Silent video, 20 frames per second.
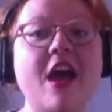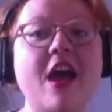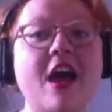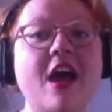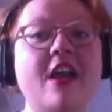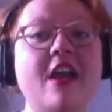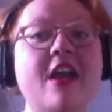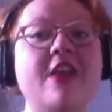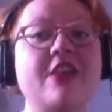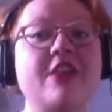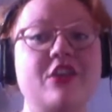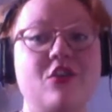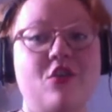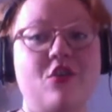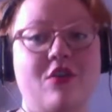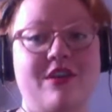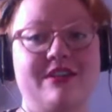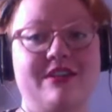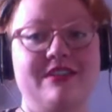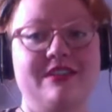another
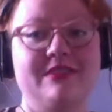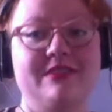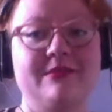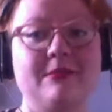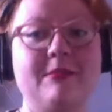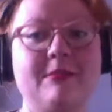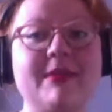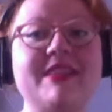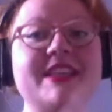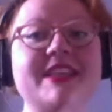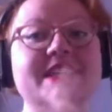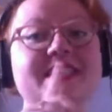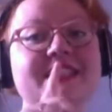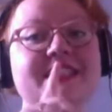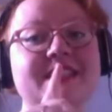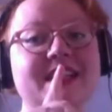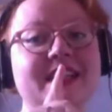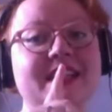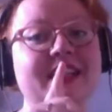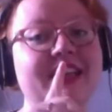chord, but
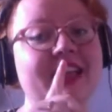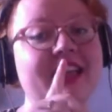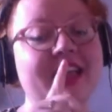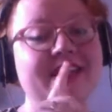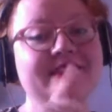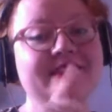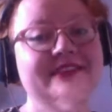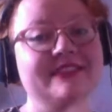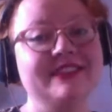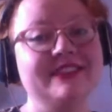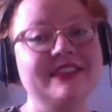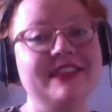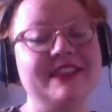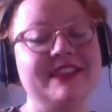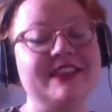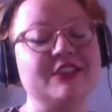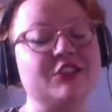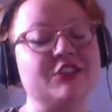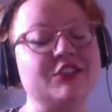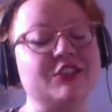this again
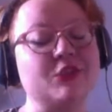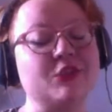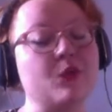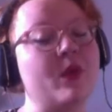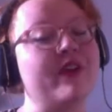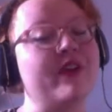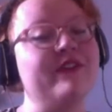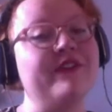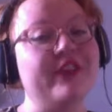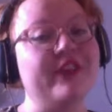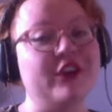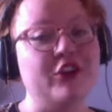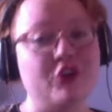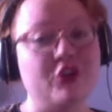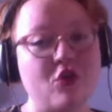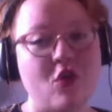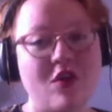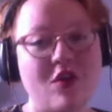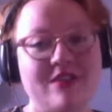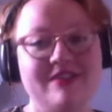is just a one-fingered
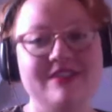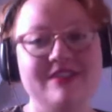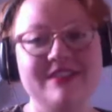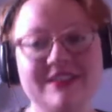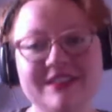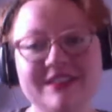chord.